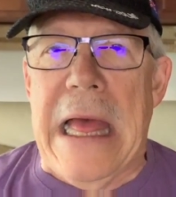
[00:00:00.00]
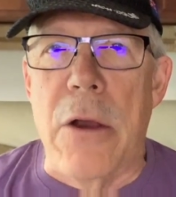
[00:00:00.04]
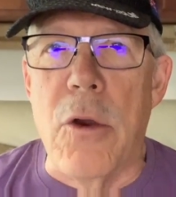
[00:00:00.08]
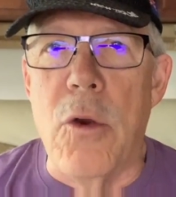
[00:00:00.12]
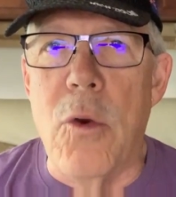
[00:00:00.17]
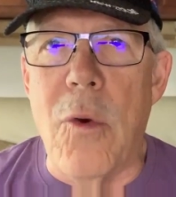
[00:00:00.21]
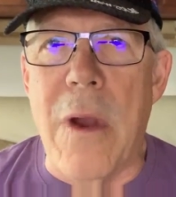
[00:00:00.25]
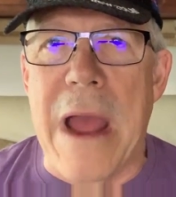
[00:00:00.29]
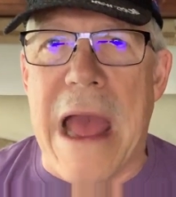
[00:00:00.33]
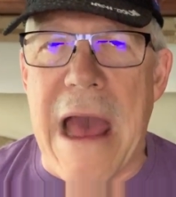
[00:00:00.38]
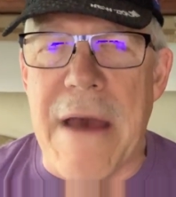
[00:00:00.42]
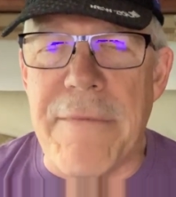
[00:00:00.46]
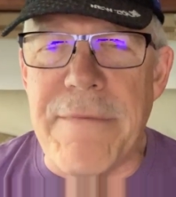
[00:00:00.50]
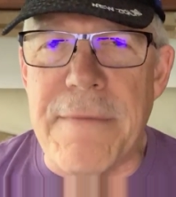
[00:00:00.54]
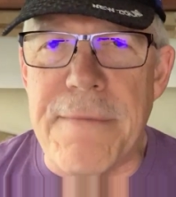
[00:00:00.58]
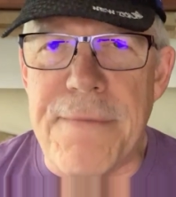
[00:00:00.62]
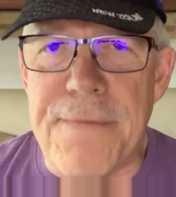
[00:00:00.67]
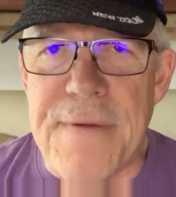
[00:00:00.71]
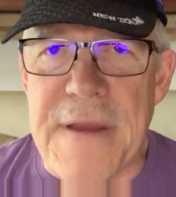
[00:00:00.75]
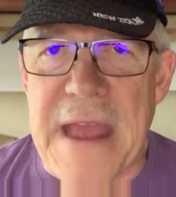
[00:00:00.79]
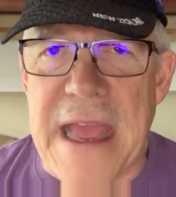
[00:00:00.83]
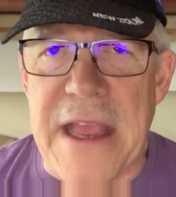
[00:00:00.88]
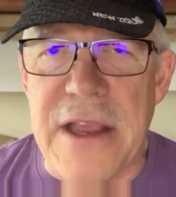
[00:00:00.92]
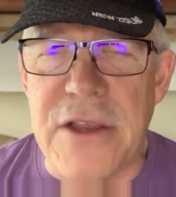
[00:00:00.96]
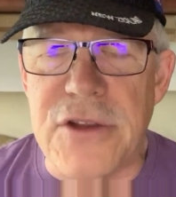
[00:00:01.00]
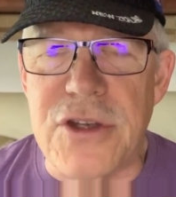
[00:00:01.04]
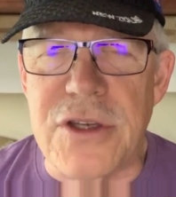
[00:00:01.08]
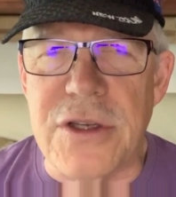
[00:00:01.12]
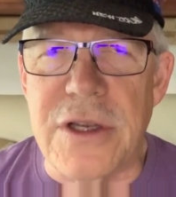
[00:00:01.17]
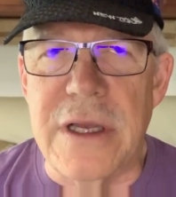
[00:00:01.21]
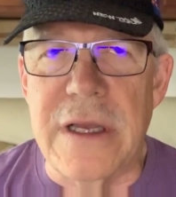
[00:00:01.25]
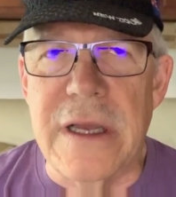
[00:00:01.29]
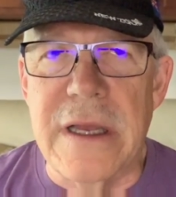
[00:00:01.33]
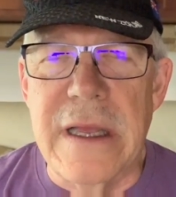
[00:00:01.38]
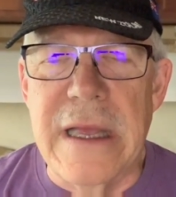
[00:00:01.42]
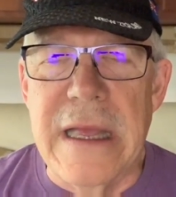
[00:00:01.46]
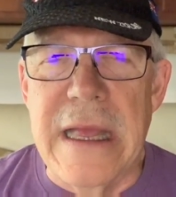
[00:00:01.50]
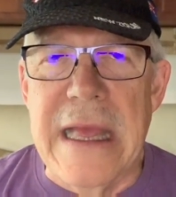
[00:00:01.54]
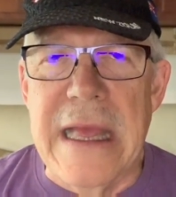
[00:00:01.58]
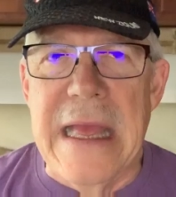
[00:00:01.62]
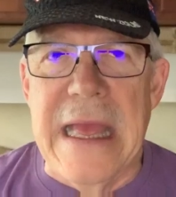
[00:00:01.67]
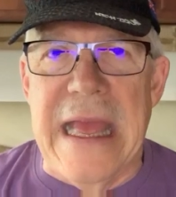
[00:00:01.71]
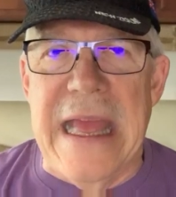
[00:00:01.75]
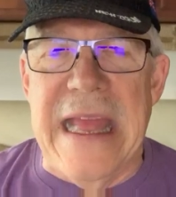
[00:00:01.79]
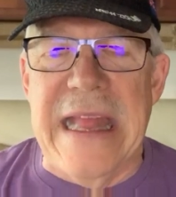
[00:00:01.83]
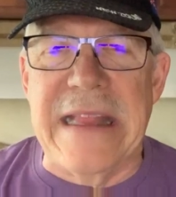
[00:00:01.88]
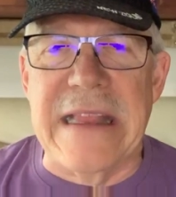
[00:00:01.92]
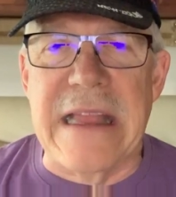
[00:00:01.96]
who have aphasia
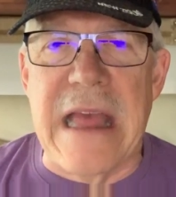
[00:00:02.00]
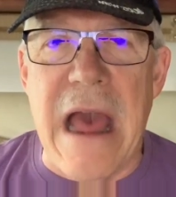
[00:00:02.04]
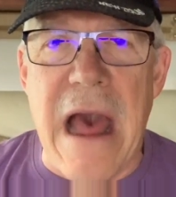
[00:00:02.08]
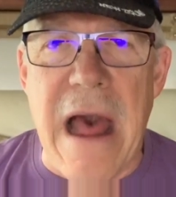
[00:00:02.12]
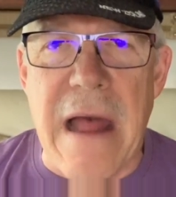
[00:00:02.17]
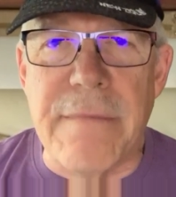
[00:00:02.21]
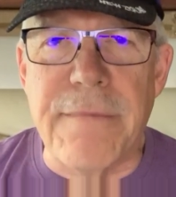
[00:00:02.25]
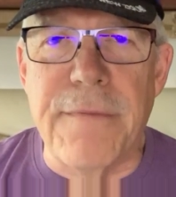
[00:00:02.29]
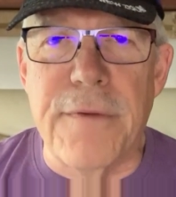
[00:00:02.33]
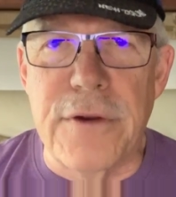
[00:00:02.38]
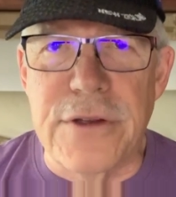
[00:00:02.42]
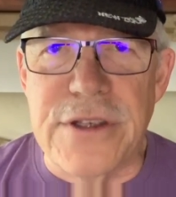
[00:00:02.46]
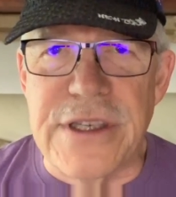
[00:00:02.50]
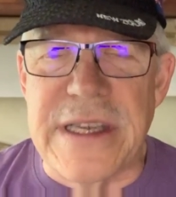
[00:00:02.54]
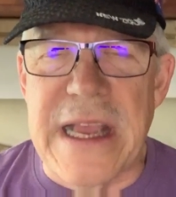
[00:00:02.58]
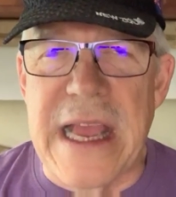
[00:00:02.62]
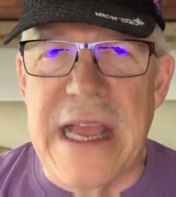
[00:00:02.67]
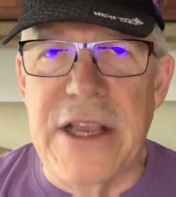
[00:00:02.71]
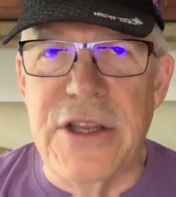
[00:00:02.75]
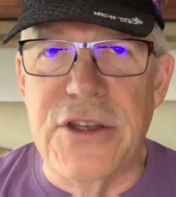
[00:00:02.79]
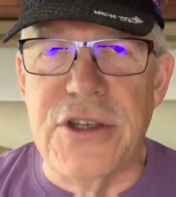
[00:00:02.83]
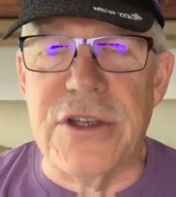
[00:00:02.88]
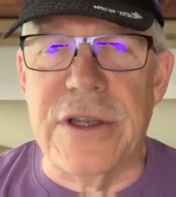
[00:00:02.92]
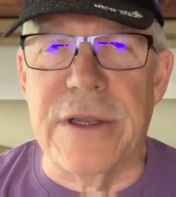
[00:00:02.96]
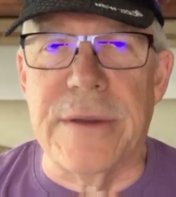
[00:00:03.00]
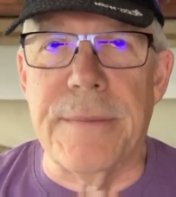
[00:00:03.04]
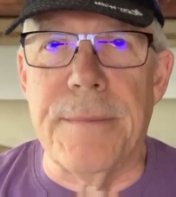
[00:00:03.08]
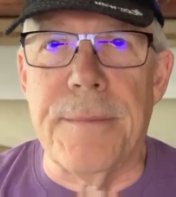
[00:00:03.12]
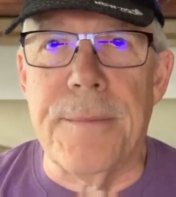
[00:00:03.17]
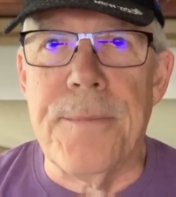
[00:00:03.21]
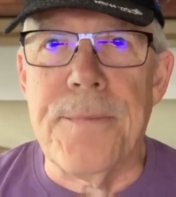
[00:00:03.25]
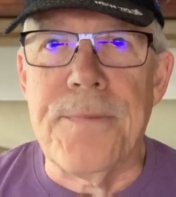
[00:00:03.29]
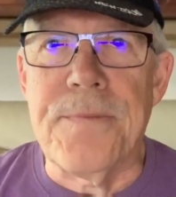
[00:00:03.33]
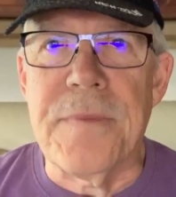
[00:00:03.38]
in conversation.